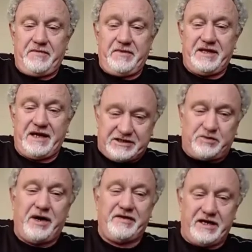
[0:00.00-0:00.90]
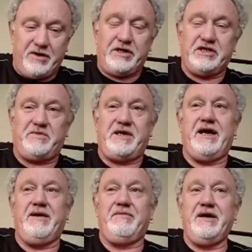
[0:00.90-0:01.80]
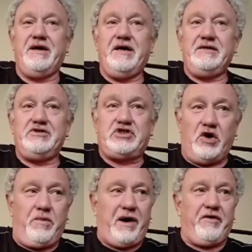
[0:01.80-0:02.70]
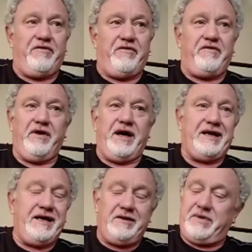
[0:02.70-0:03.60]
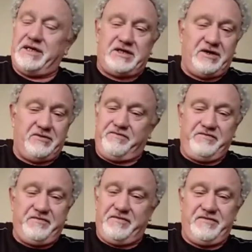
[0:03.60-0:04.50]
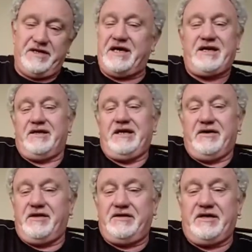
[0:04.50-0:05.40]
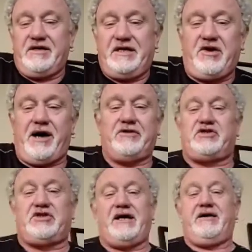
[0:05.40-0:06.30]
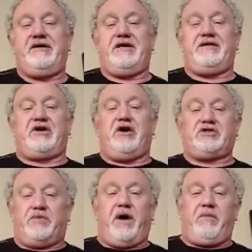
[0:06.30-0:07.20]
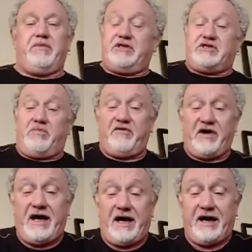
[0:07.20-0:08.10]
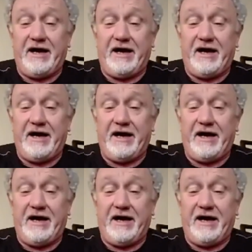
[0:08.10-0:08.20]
That's where the union became too powerful and a little bit too ridiculous. You know, they'd go out on strike, they'd cause a problem at the drop of a hat.